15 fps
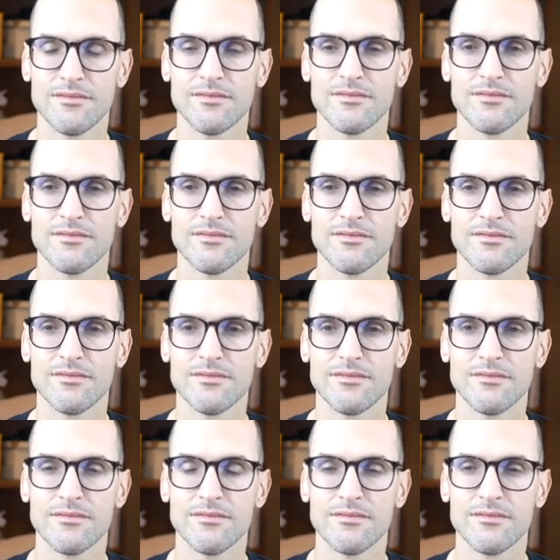
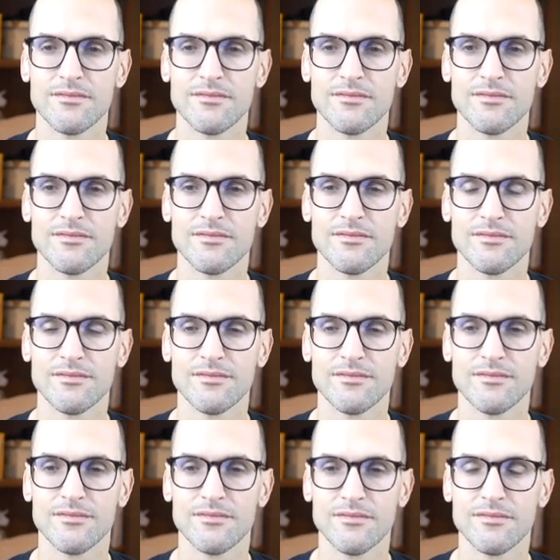
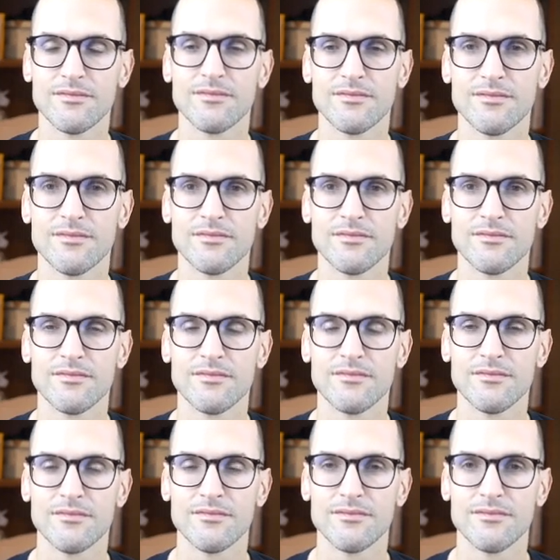
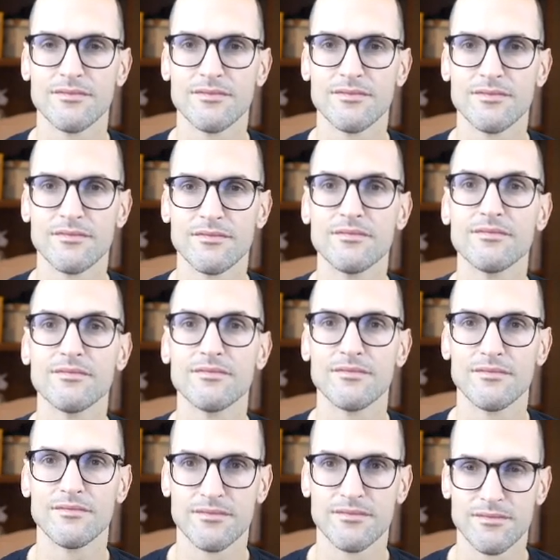
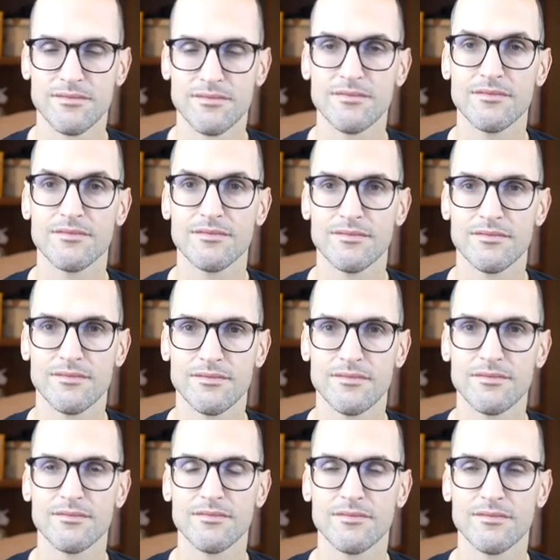
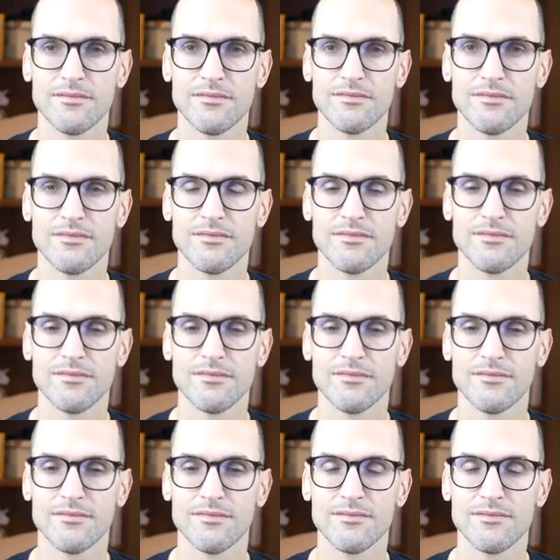
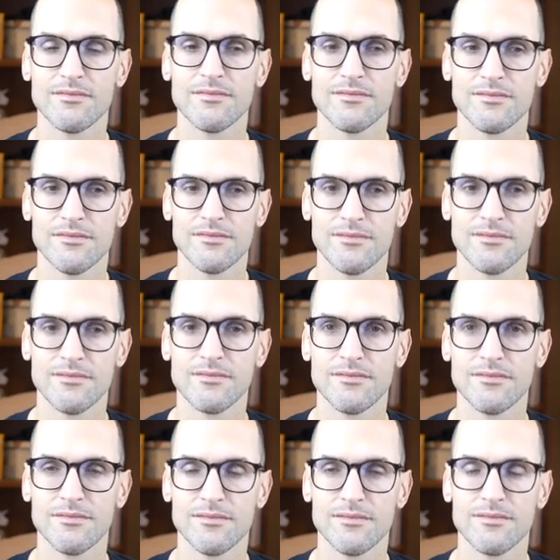
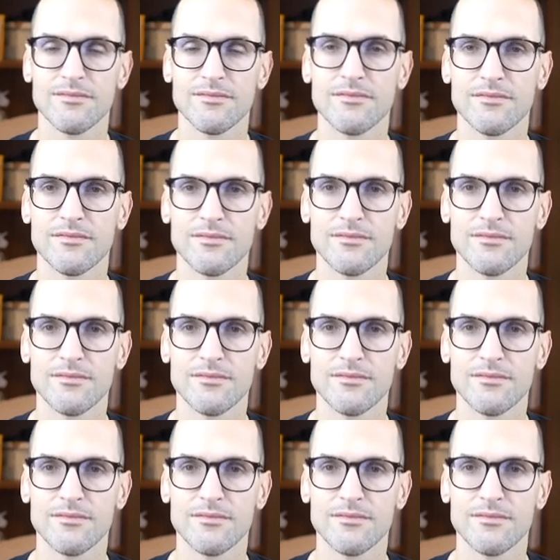(silent)